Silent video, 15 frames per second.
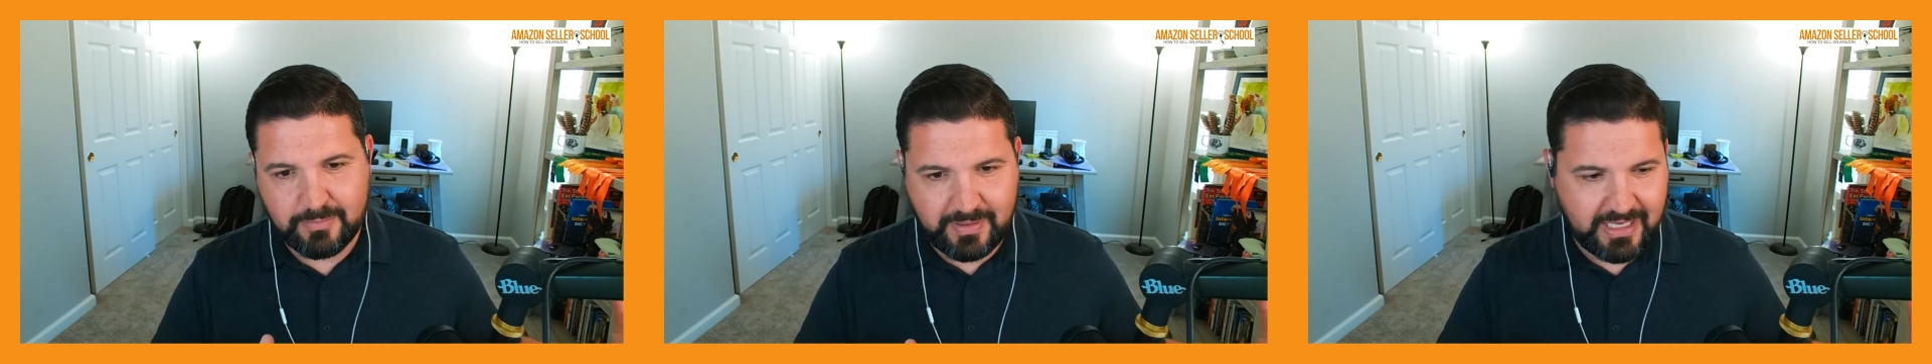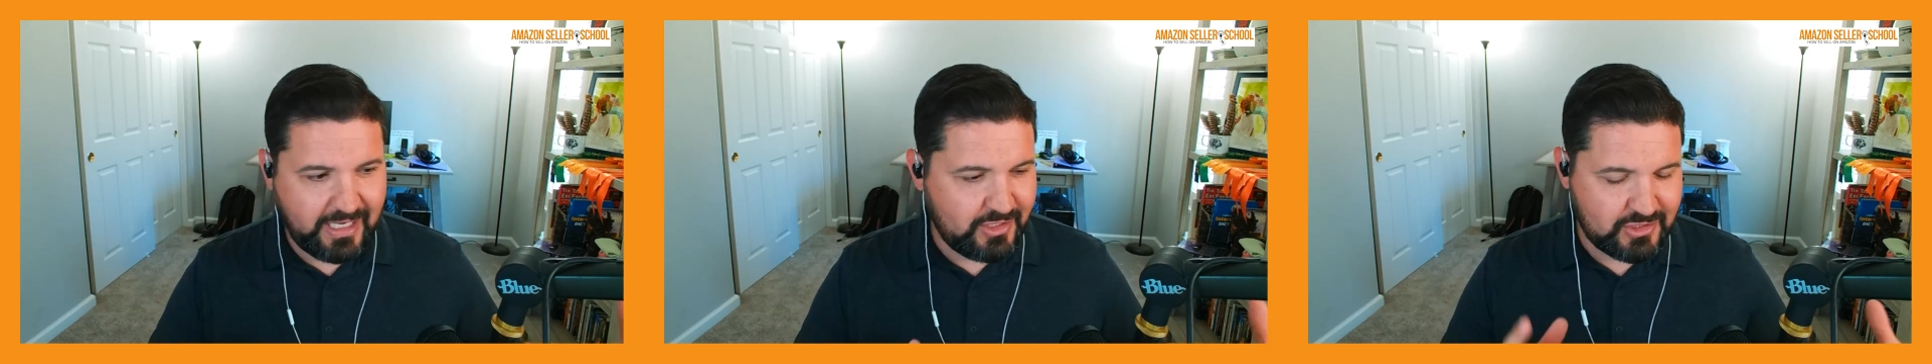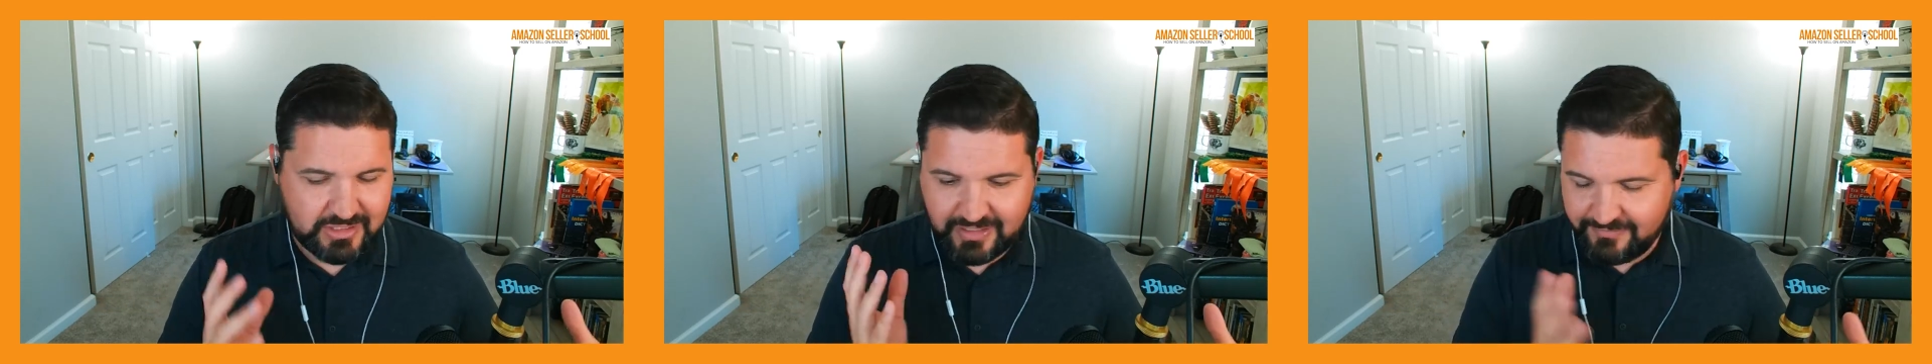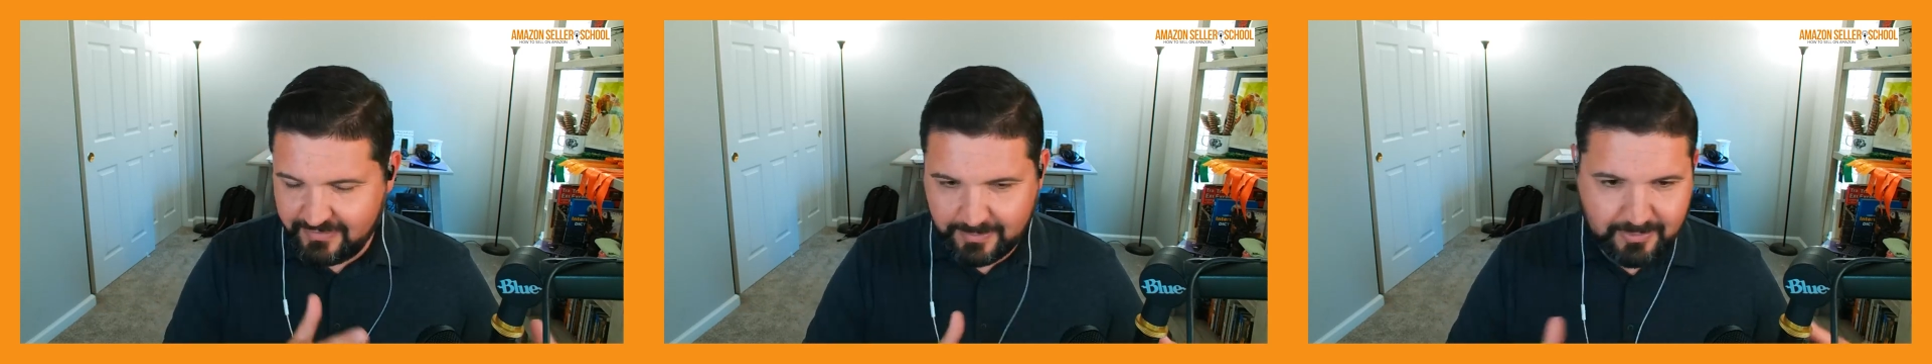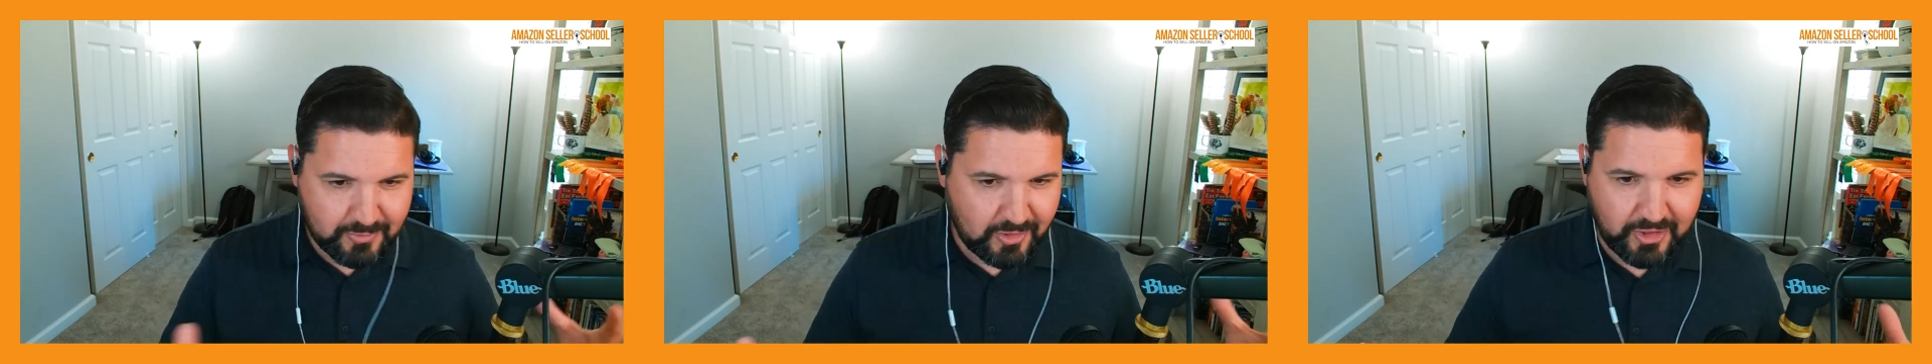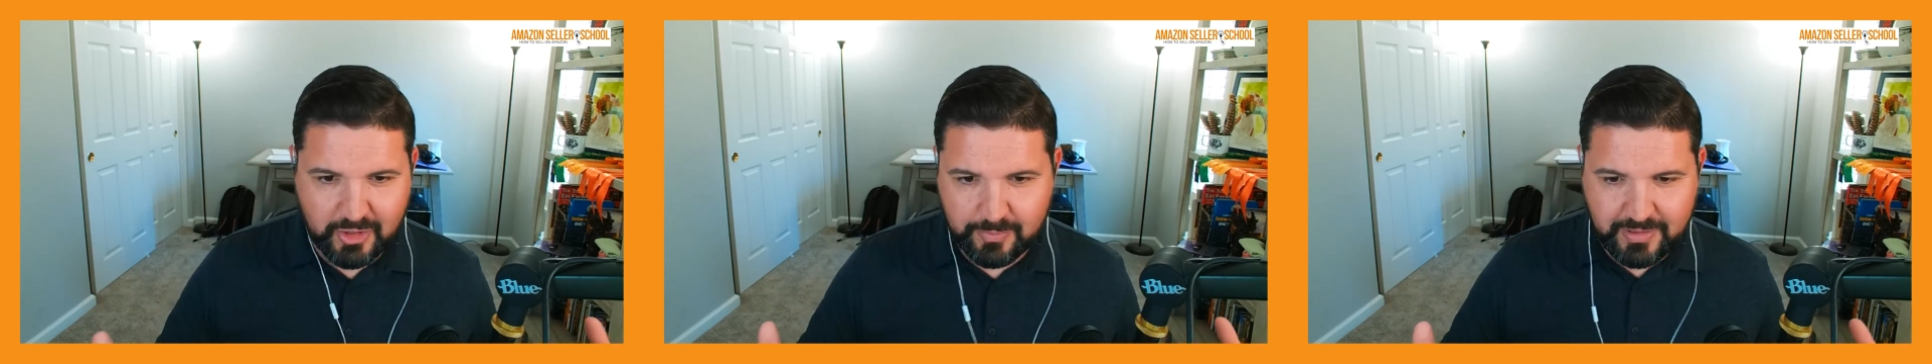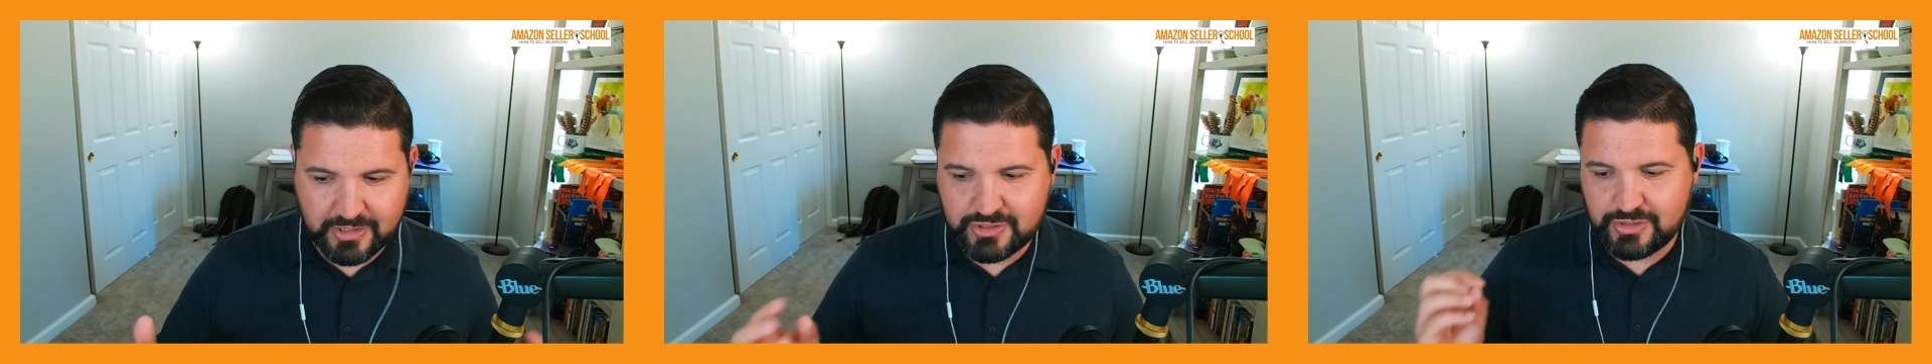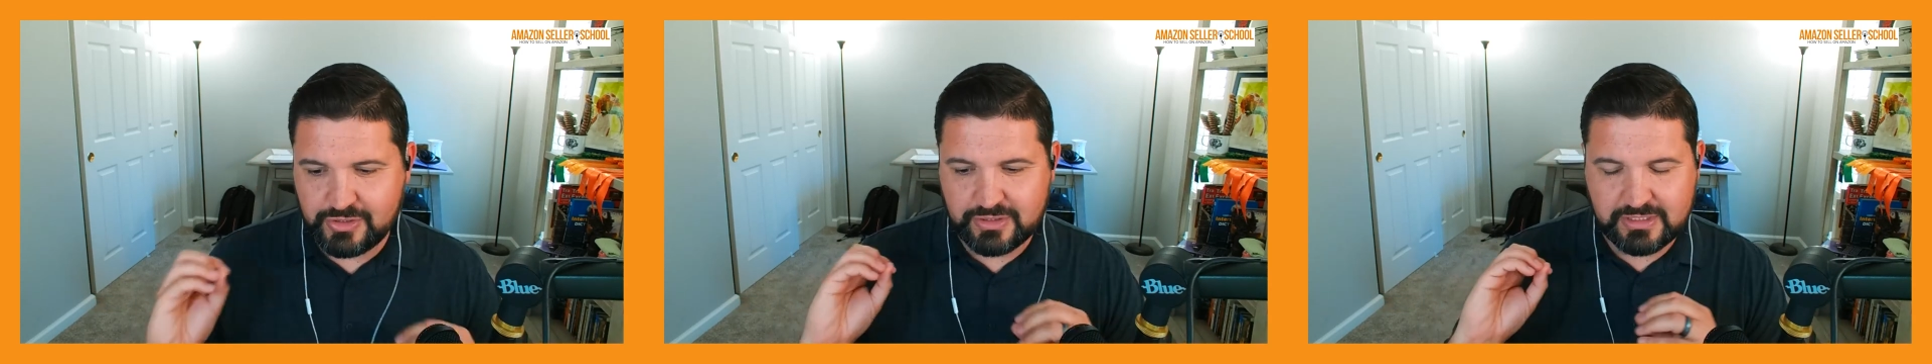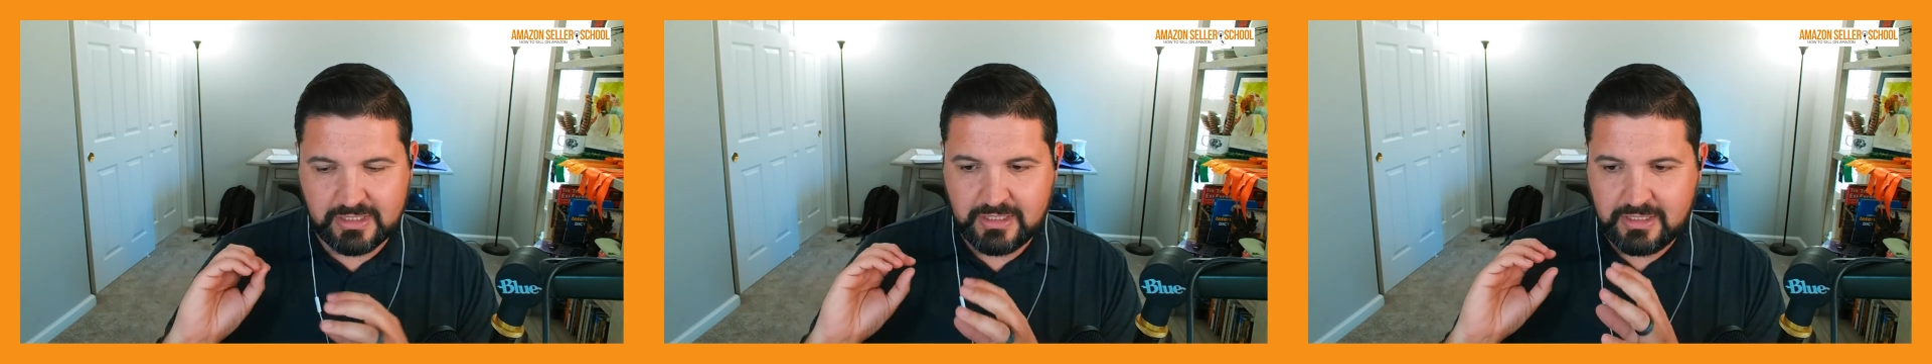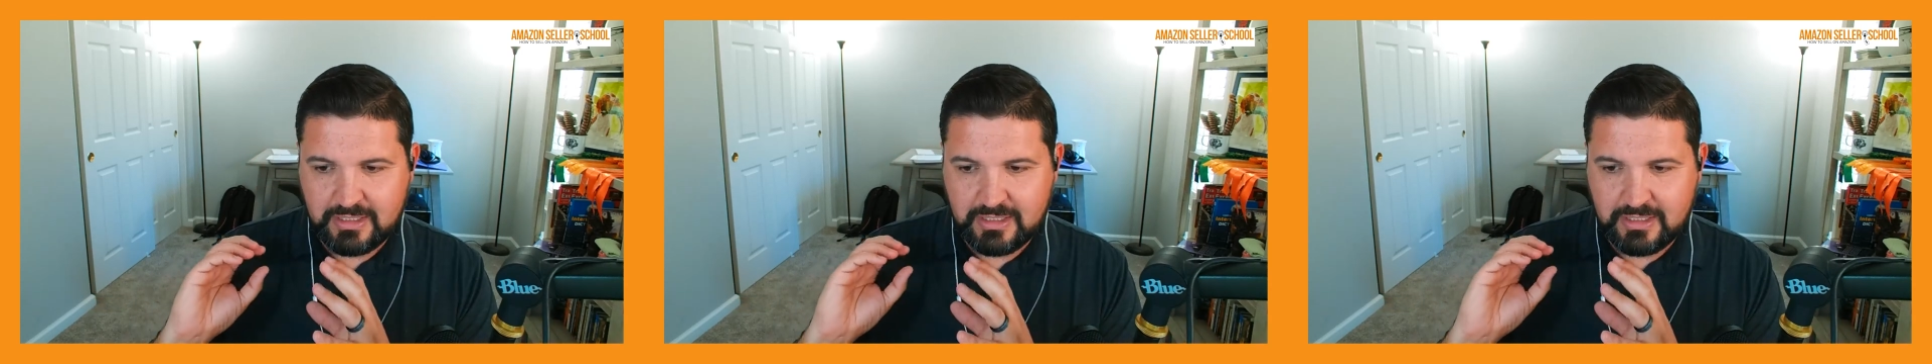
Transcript: page and they flip through all your pictures